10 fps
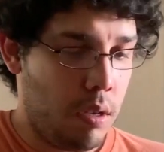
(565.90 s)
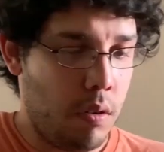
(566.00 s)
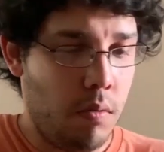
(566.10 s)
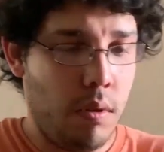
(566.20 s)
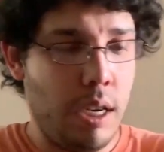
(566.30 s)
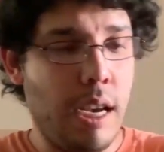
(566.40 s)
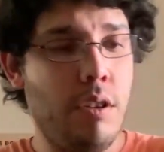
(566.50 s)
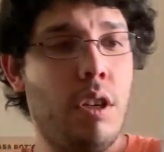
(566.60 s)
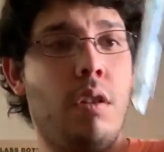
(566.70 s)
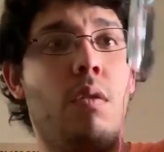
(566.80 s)
So
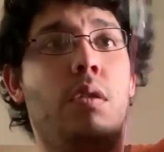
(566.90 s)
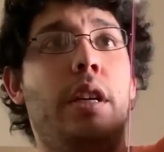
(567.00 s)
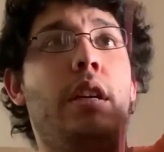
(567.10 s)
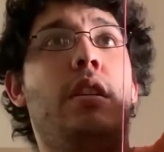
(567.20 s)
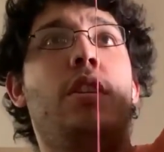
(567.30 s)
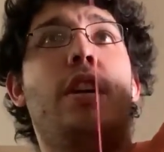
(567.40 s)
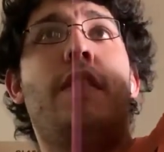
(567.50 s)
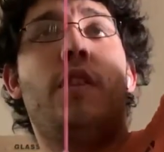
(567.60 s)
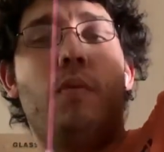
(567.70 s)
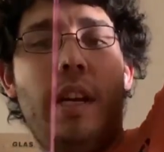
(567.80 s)
now you can hold it. You
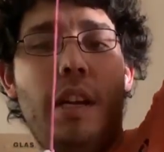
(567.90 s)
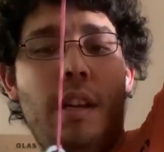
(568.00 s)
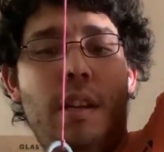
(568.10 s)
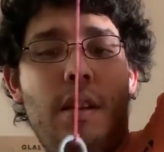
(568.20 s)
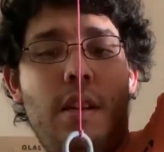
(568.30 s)
have your weight.